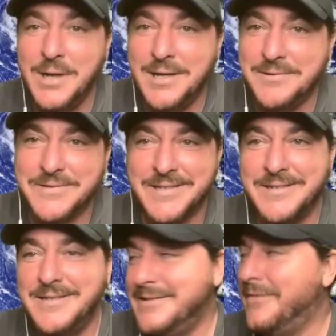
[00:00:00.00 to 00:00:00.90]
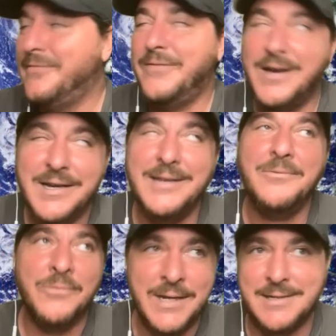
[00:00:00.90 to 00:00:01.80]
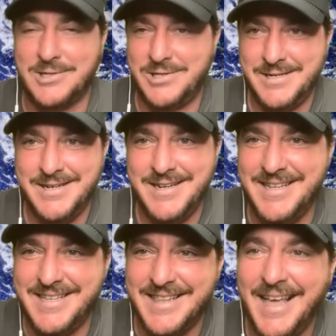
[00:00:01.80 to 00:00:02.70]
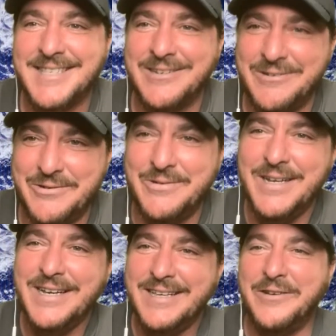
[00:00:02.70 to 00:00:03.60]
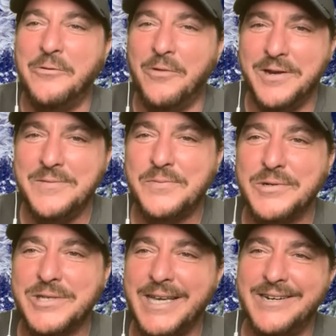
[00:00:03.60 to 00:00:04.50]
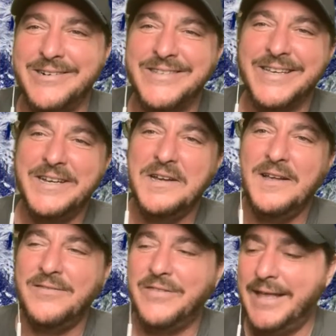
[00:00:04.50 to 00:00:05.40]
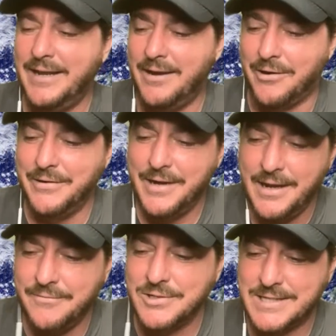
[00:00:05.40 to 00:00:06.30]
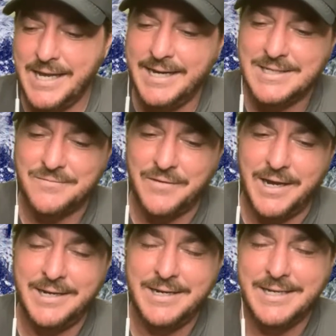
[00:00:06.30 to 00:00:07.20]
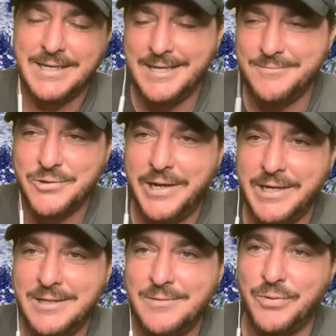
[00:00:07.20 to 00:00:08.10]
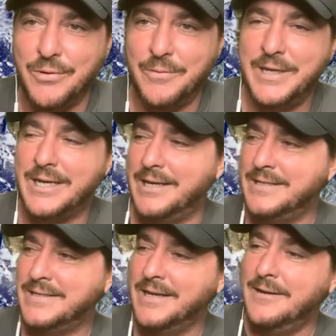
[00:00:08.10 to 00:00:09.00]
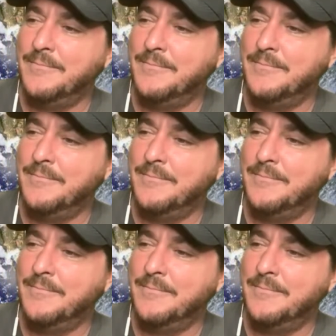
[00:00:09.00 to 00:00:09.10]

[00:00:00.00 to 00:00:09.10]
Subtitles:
else? The fucking rich. That's who. The 1%ers that are never satisfied and keep draining the pool, because